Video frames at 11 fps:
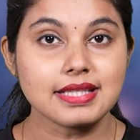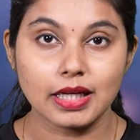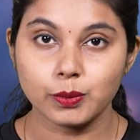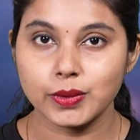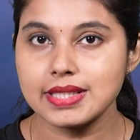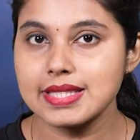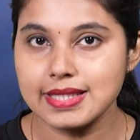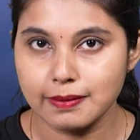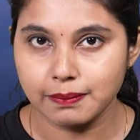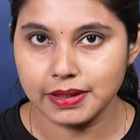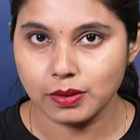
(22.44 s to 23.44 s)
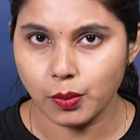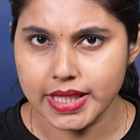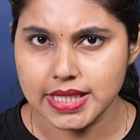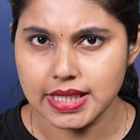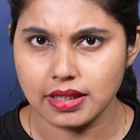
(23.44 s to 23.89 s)
start with a simple
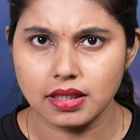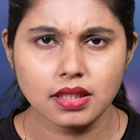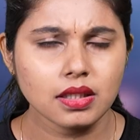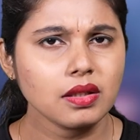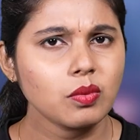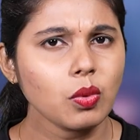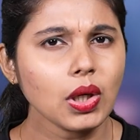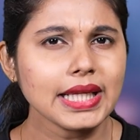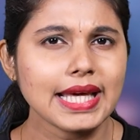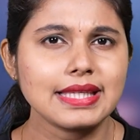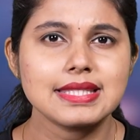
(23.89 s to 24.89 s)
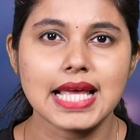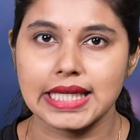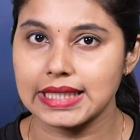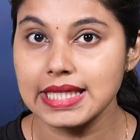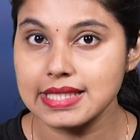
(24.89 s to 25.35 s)
question. What
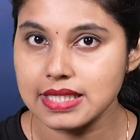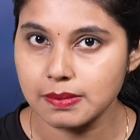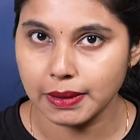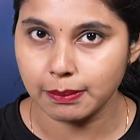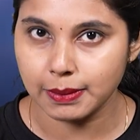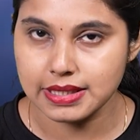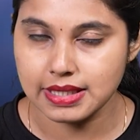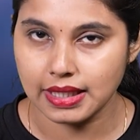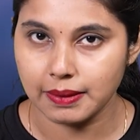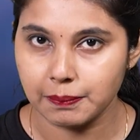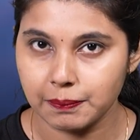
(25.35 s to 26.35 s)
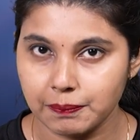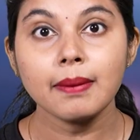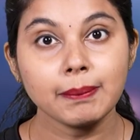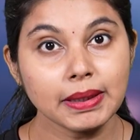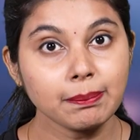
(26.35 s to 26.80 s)
exactly is a PPC?
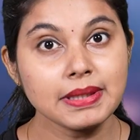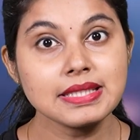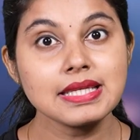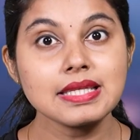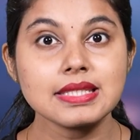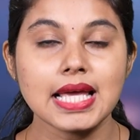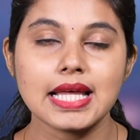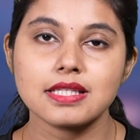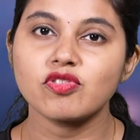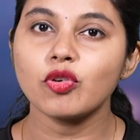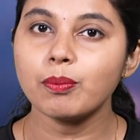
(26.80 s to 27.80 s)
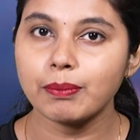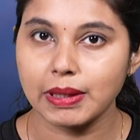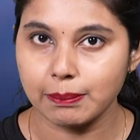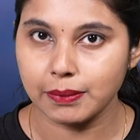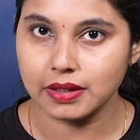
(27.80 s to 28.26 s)
PPC stands for
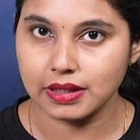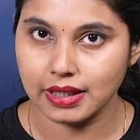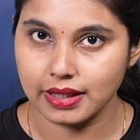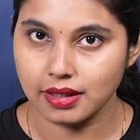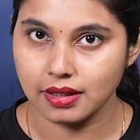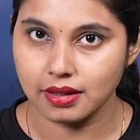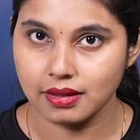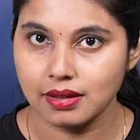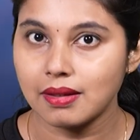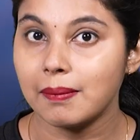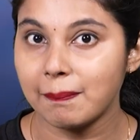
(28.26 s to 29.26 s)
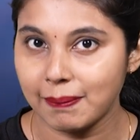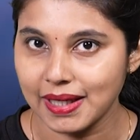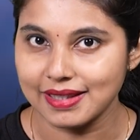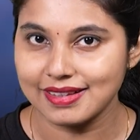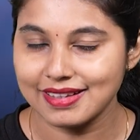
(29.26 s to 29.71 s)
pay per click.
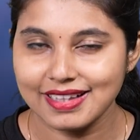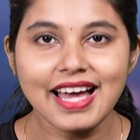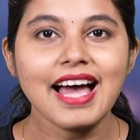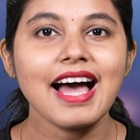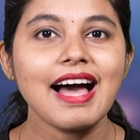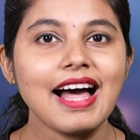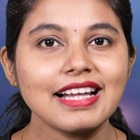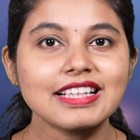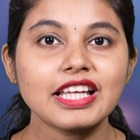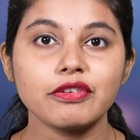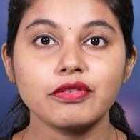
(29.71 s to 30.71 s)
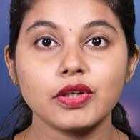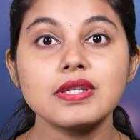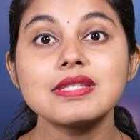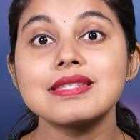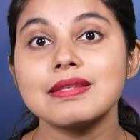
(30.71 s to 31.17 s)
But I'll give you
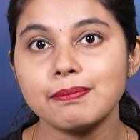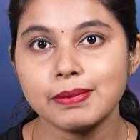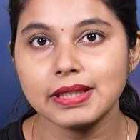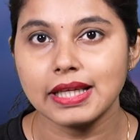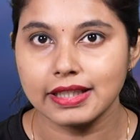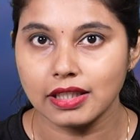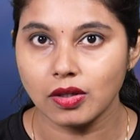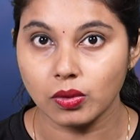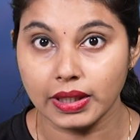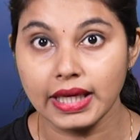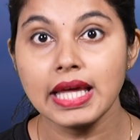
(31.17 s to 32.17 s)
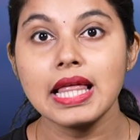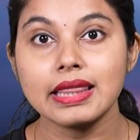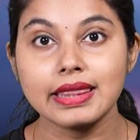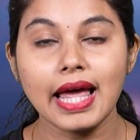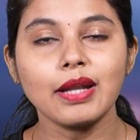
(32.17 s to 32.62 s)
a simple
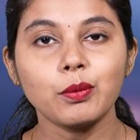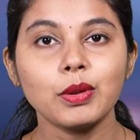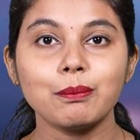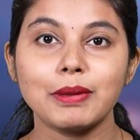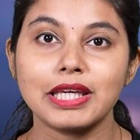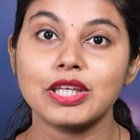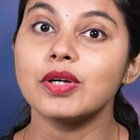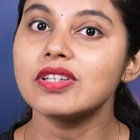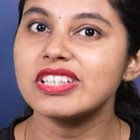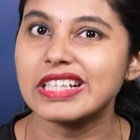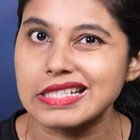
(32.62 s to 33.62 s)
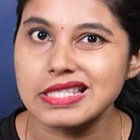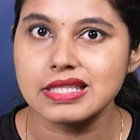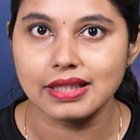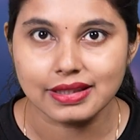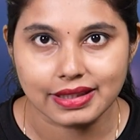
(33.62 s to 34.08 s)
analogy that will make you
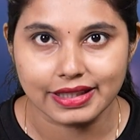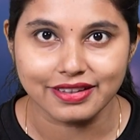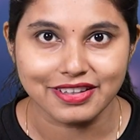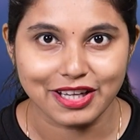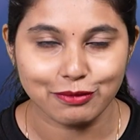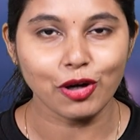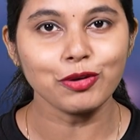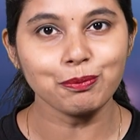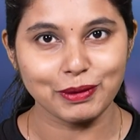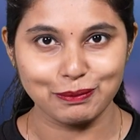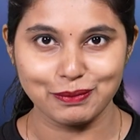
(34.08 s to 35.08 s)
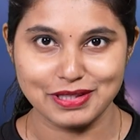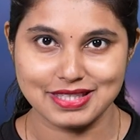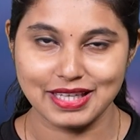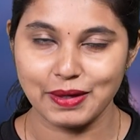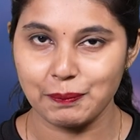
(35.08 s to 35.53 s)
crystal clear about
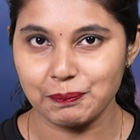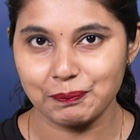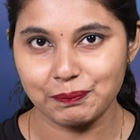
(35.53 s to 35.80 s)
PPC.